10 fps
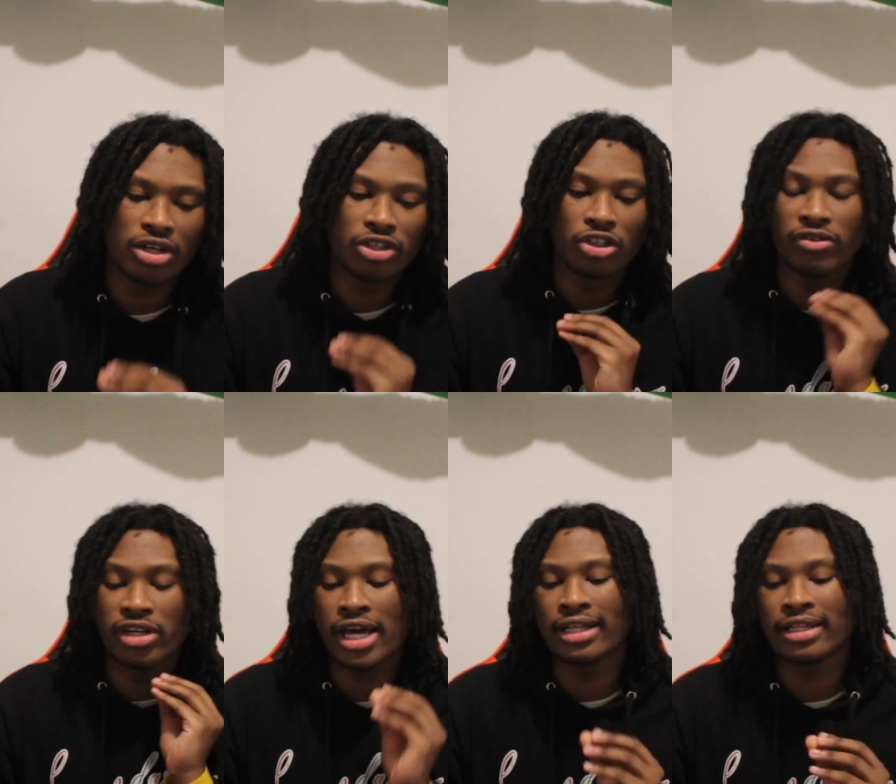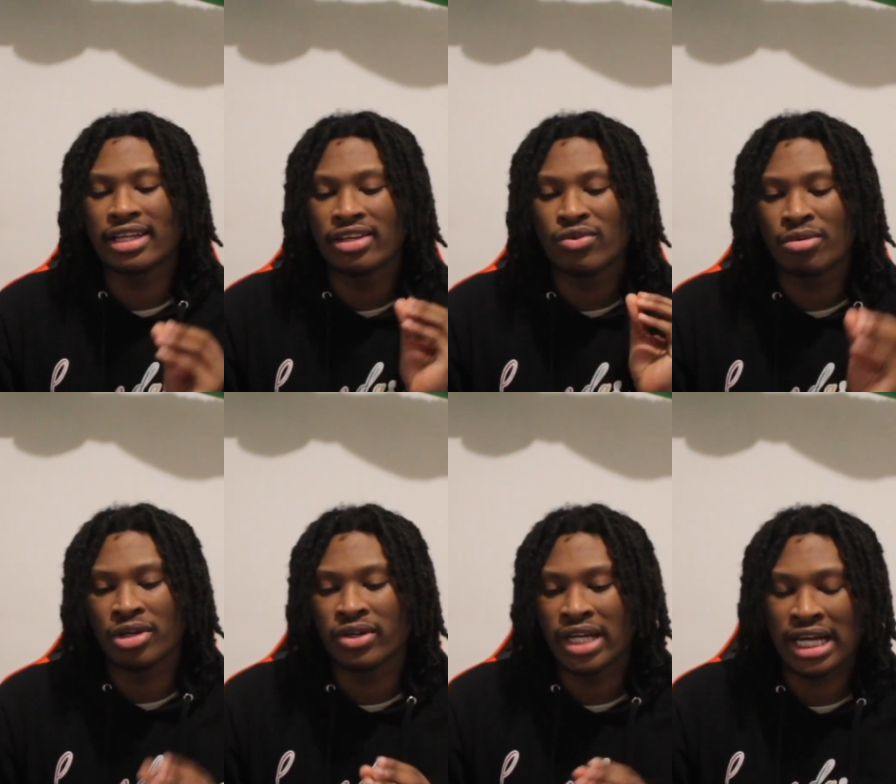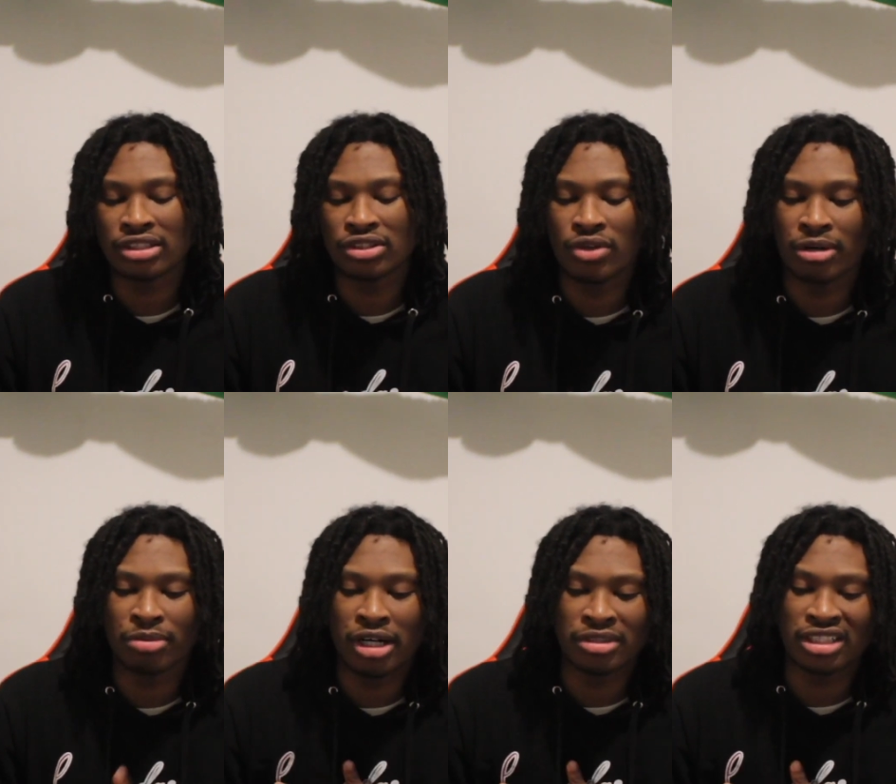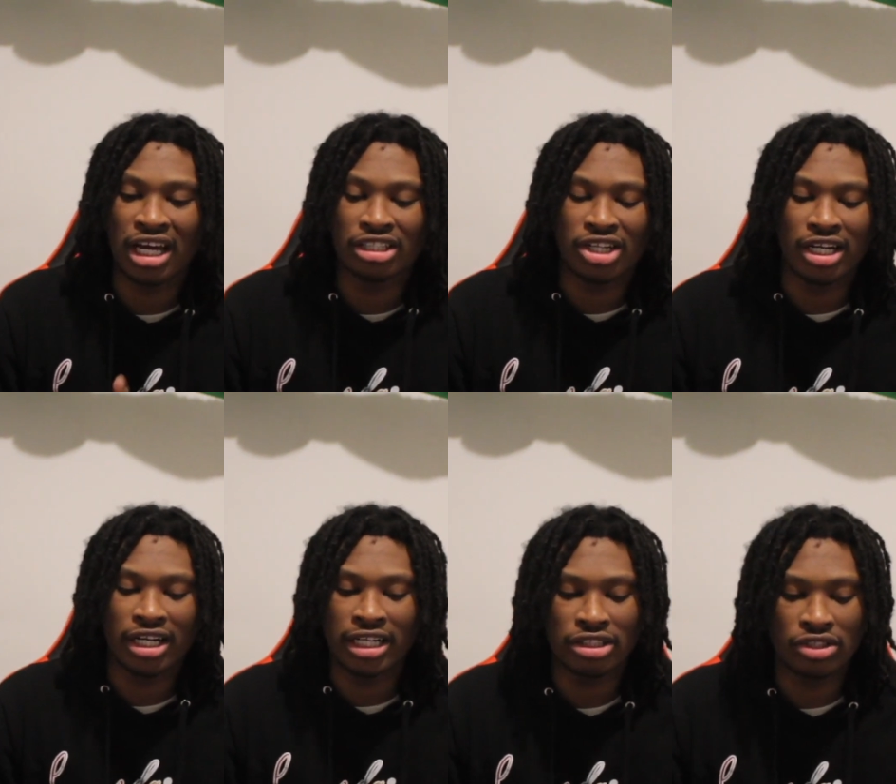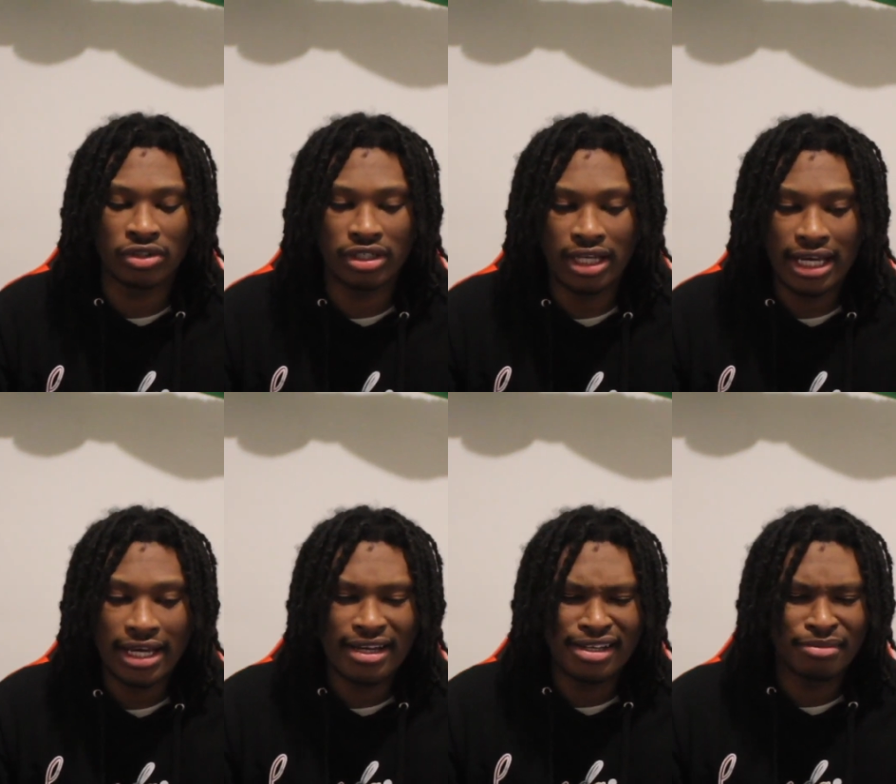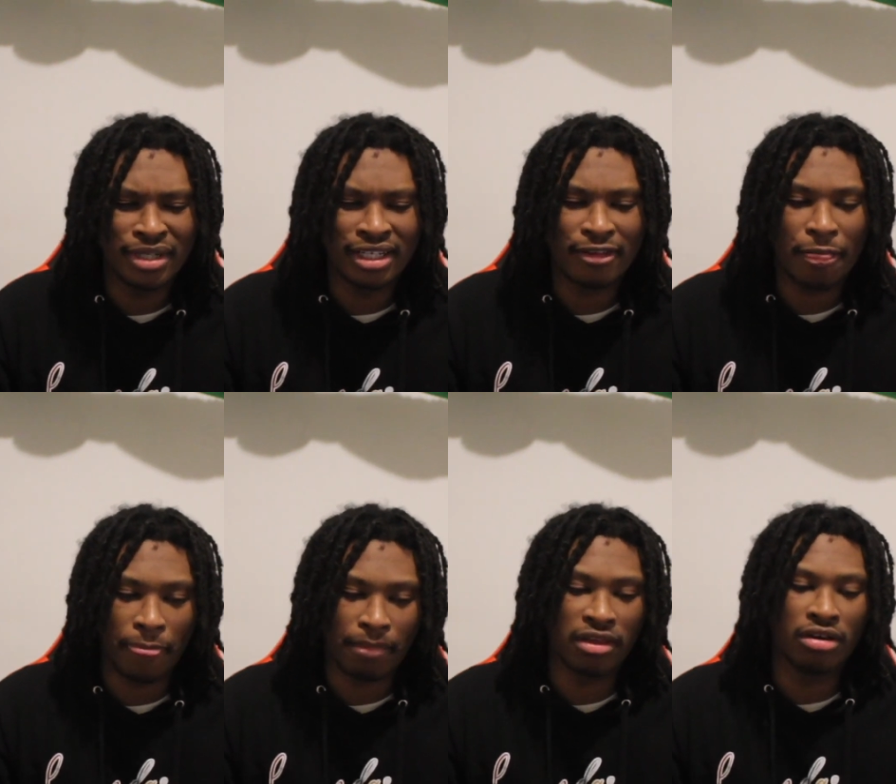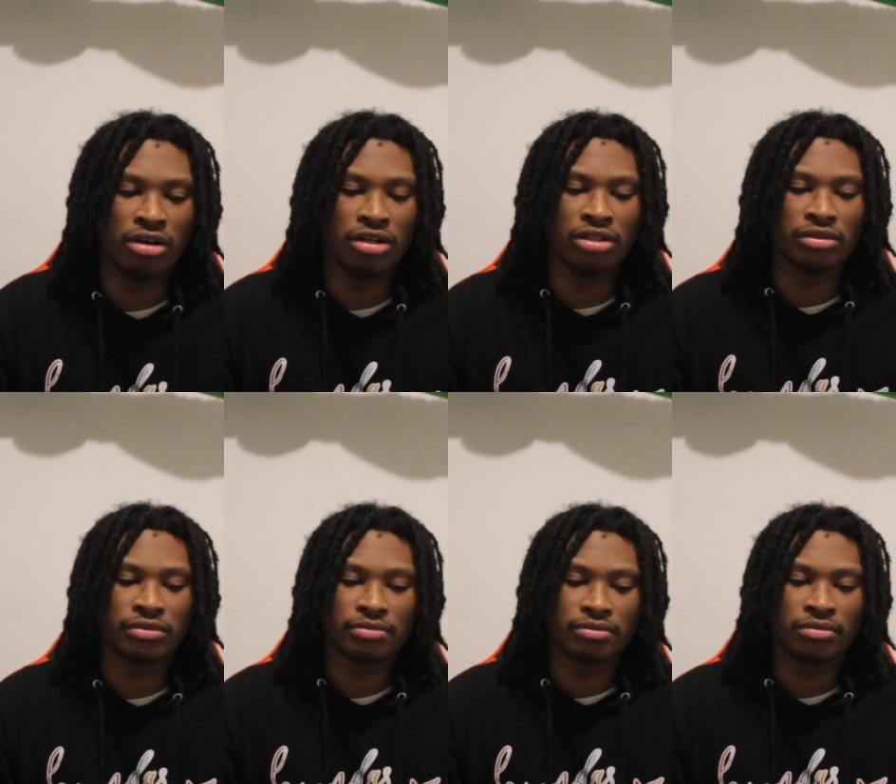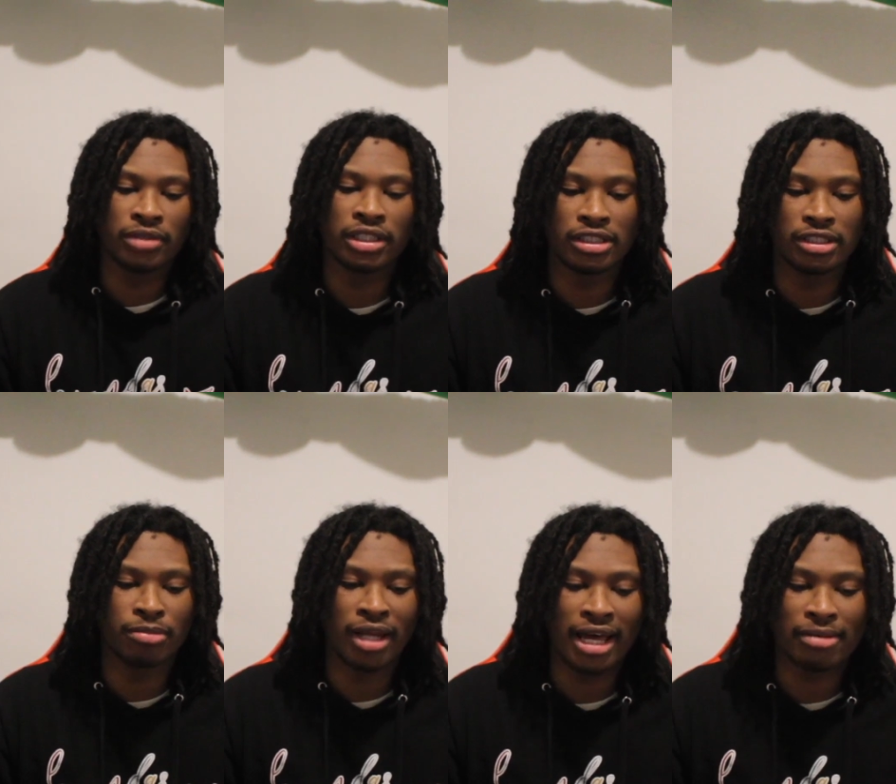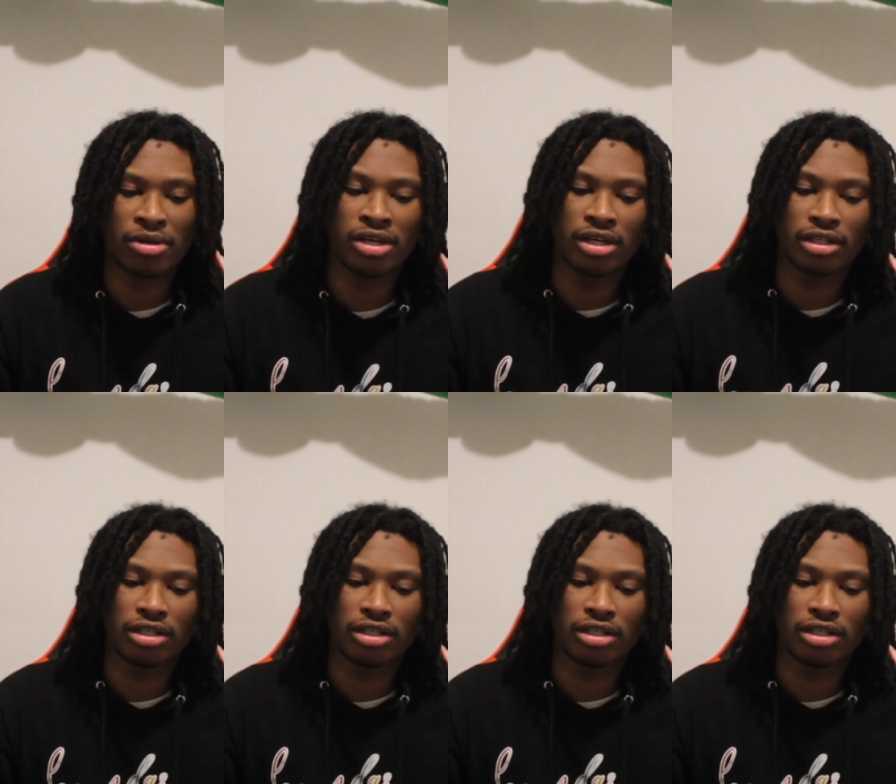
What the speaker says: So if you got anything you want me to react to, I promise I'll try to get to it. But this is Blackpink.